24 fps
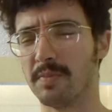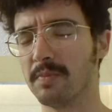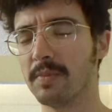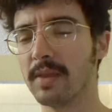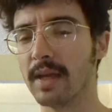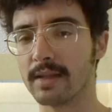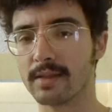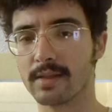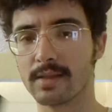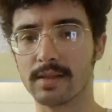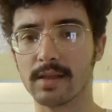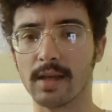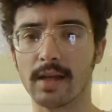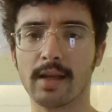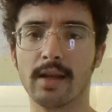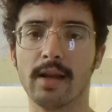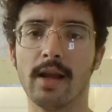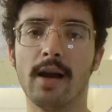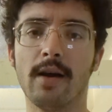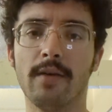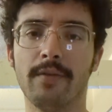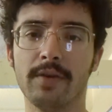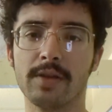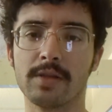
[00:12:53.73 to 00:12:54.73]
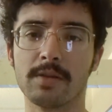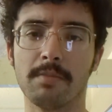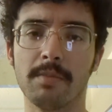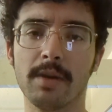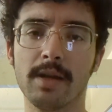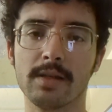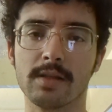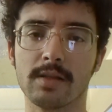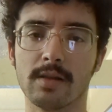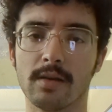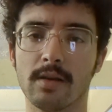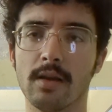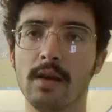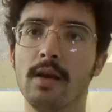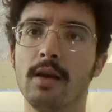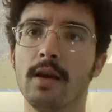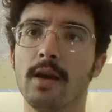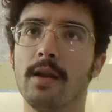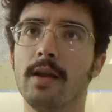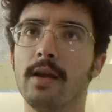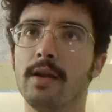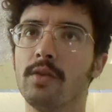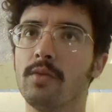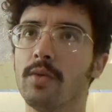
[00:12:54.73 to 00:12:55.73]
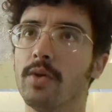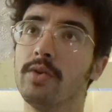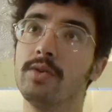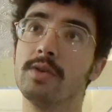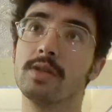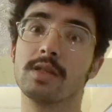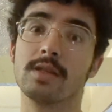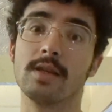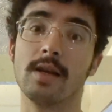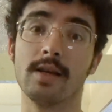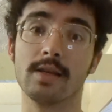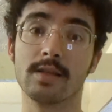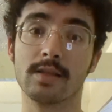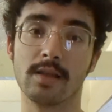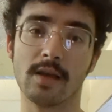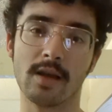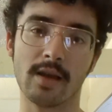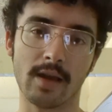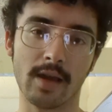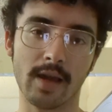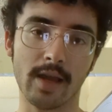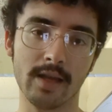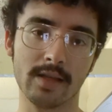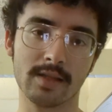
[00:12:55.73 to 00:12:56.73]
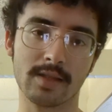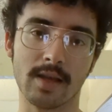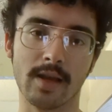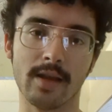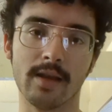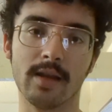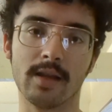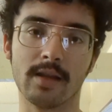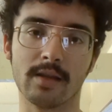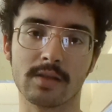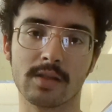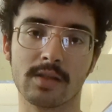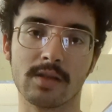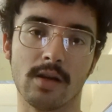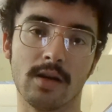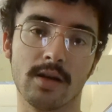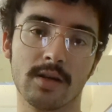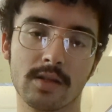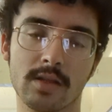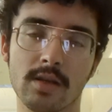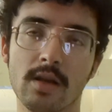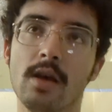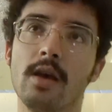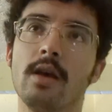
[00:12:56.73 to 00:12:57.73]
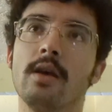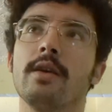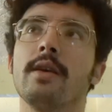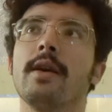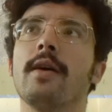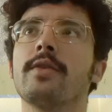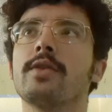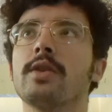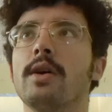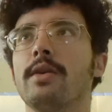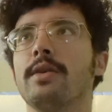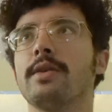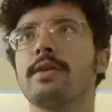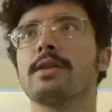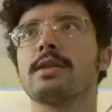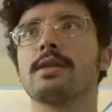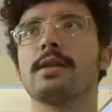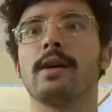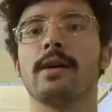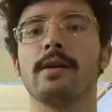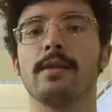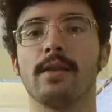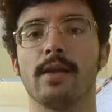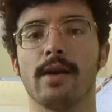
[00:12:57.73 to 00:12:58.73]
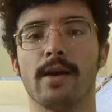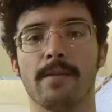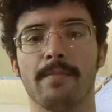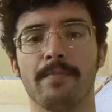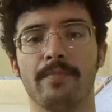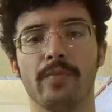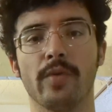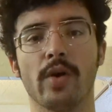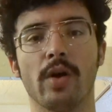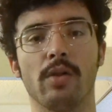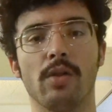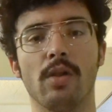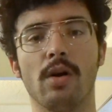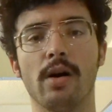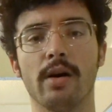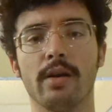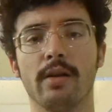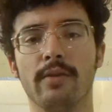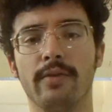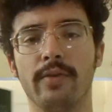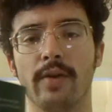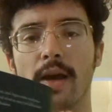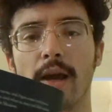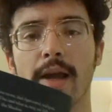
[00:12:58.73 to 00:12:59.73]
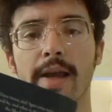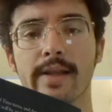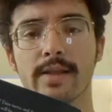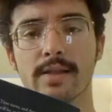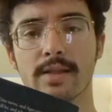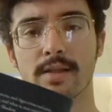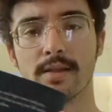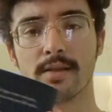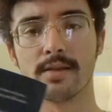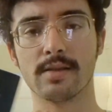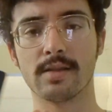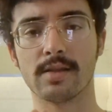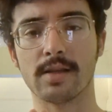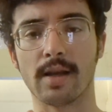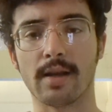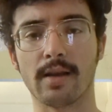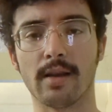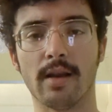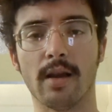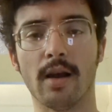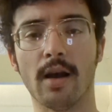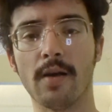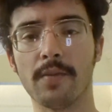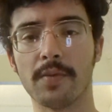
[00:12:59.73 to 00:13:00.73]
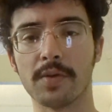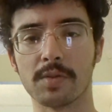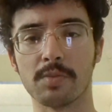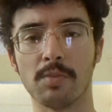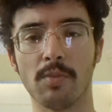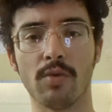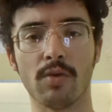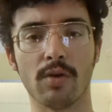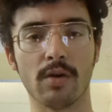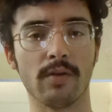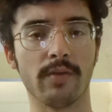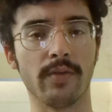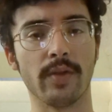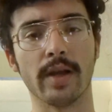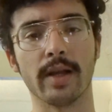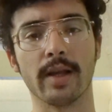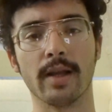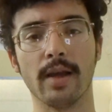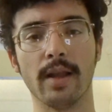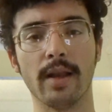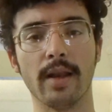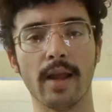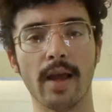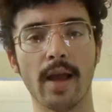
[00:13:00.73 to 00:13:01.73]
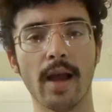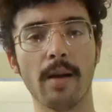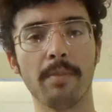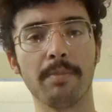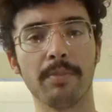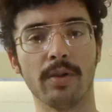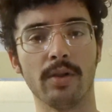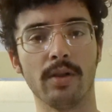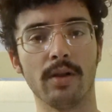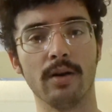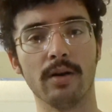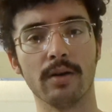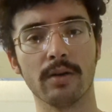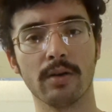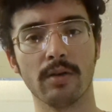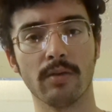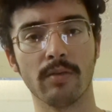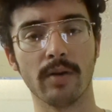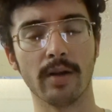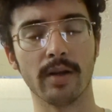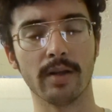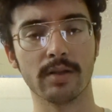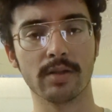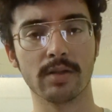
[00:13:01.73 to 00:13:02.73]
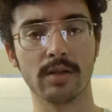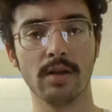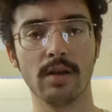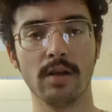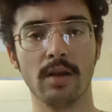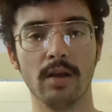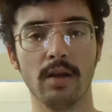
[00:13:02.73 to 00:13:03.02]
That second half is amazing. And anyone who says that 8's ending sucks, you have to understand that a lot of 8's second half is more of like an epilogue, right?